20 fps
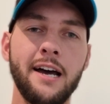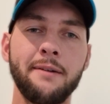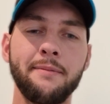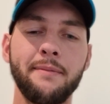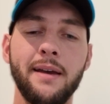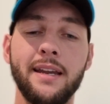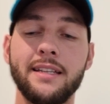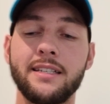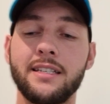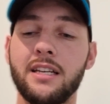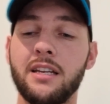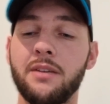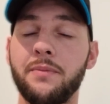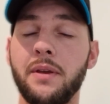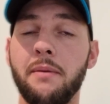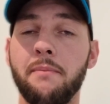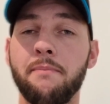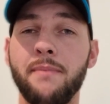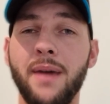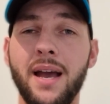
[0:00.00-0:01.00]
and it's going to be
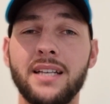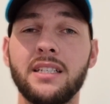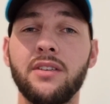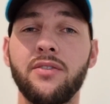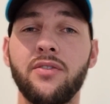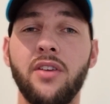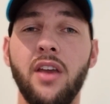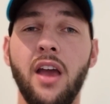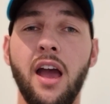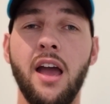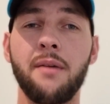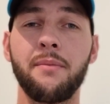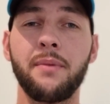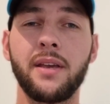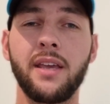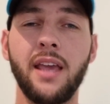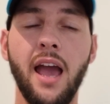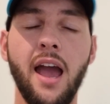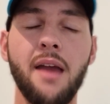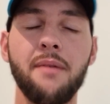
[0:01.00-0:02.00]
a massive game, a
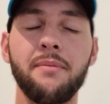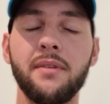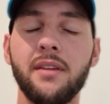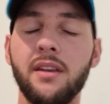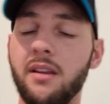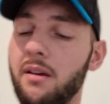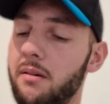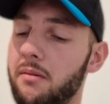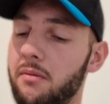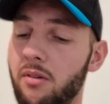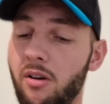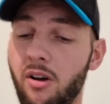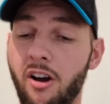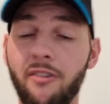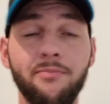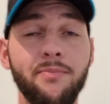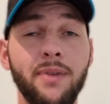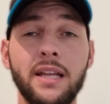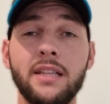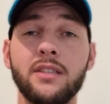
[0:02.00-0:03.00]
game that
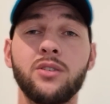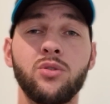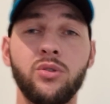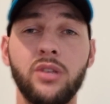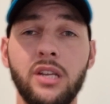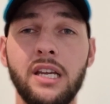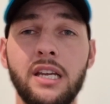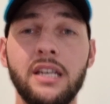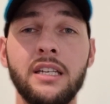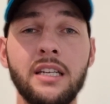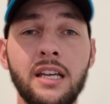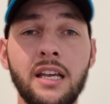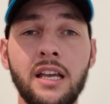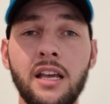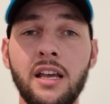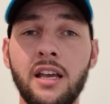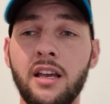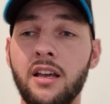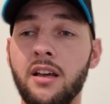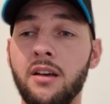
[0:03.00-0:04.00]
I've penciled in
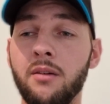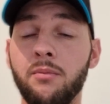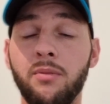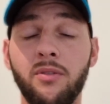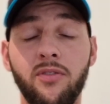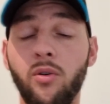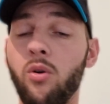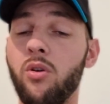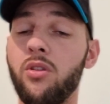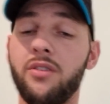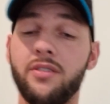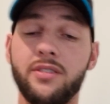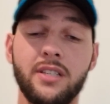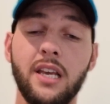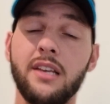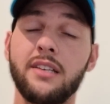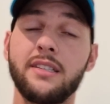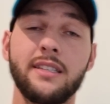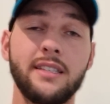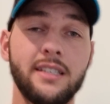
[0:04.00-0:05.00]
before the
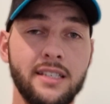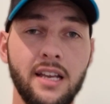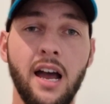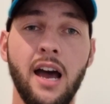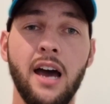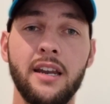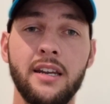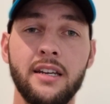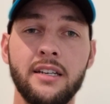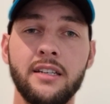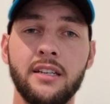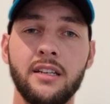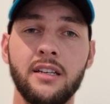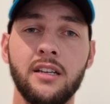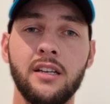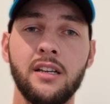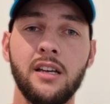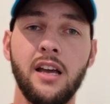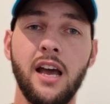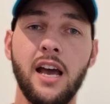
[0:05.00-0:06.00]
season started
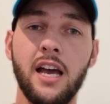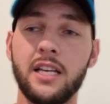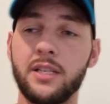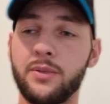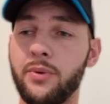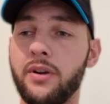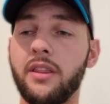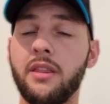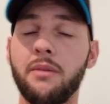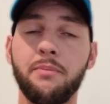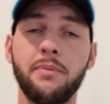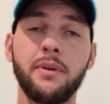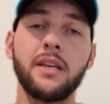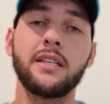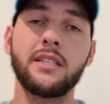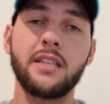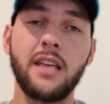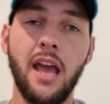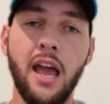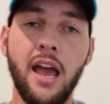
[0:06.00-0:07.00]
as one of the
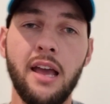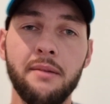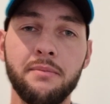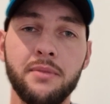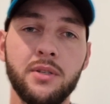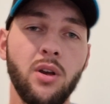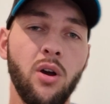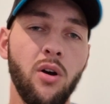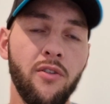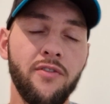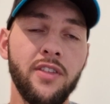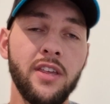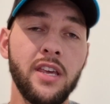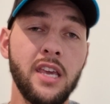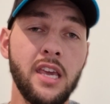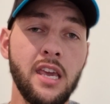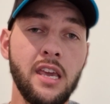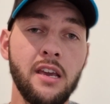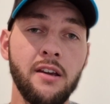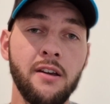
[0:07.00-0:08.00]
biggest games of the
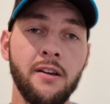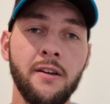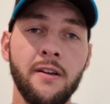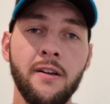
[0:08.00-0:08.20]
year